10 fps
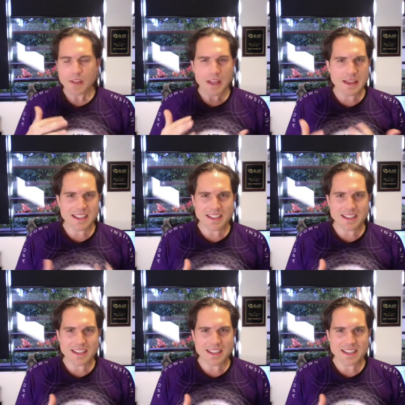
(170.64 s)
This is
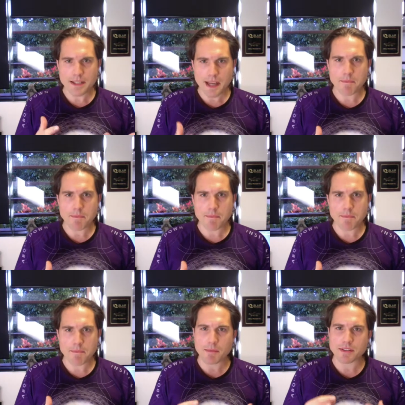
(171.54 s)
the great depth that we're
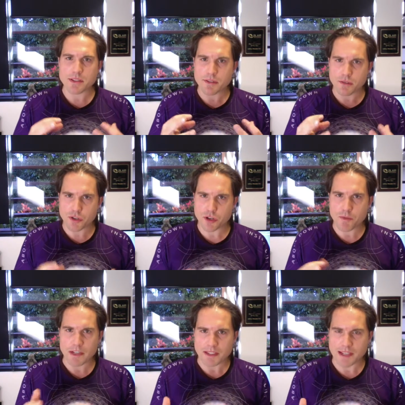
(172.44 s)
able to
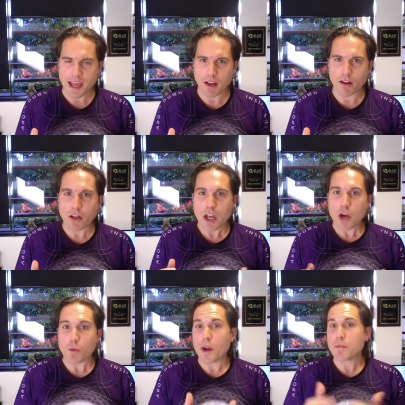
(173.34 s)
determine and tell
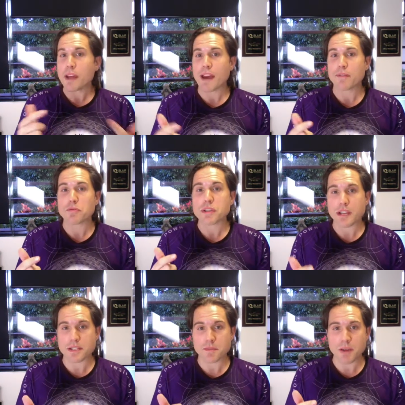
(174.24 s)
when we have those
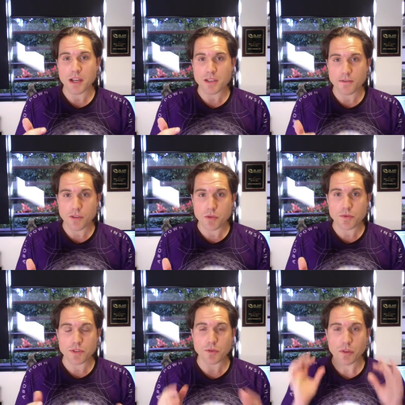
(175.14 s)
customized
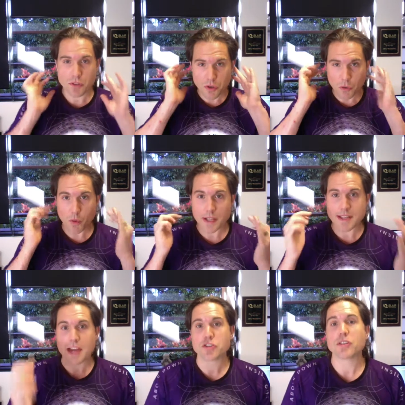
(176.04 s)
views in order to know what is
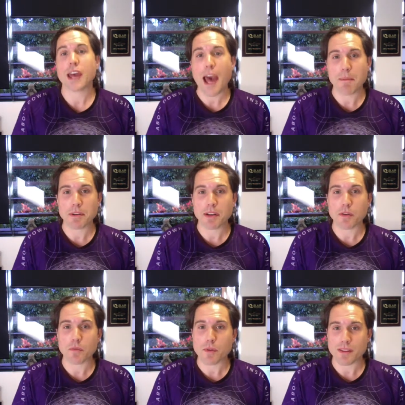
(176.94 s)
actually happening
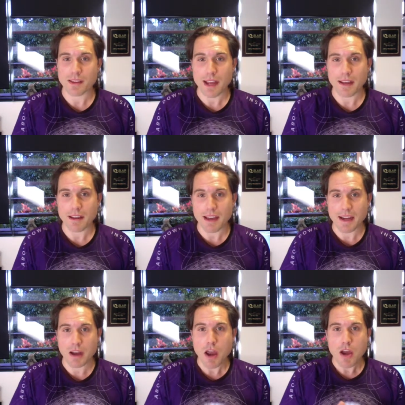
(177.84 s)
with the neck.
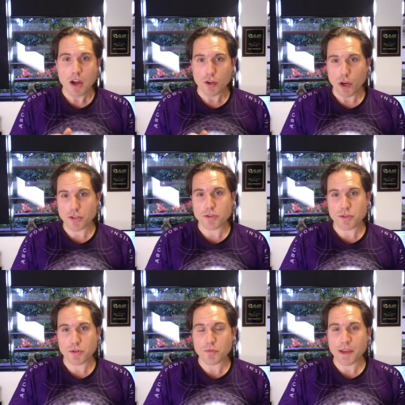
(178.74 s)
Again, not just
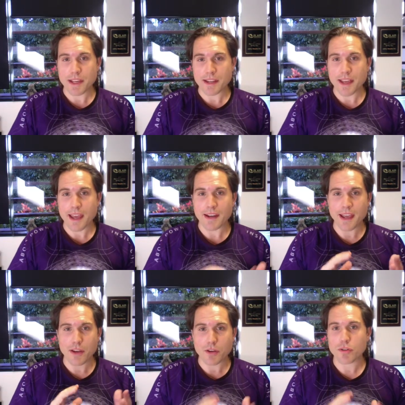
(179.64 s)
so that we can get
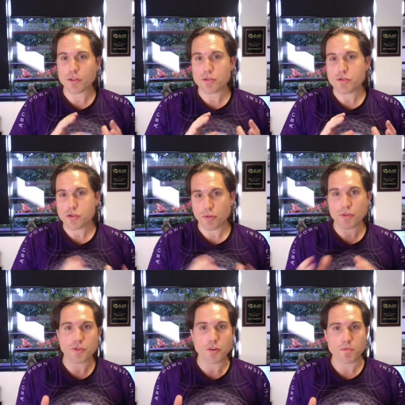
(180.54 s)
a good short-term